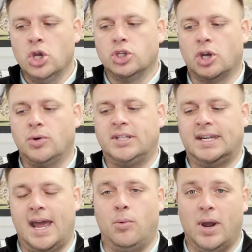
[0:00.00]
So
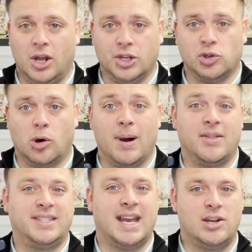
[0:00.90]
today we're going to talk
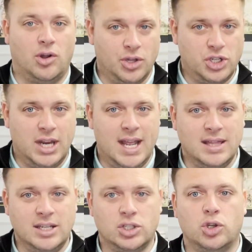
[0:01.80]
about the technology in
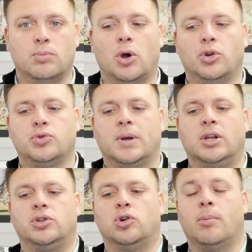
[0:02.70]
these two models. We're
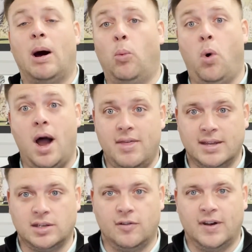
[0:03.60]
going to talk about why they're
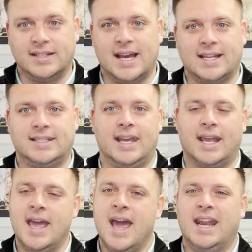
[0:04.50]
so
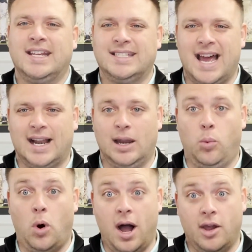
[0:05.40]
fantastic and exactly
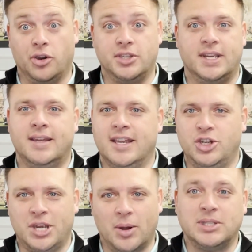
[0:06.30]
why Odyssey is
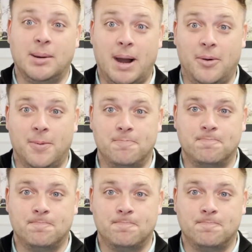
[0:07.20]
shouting about them.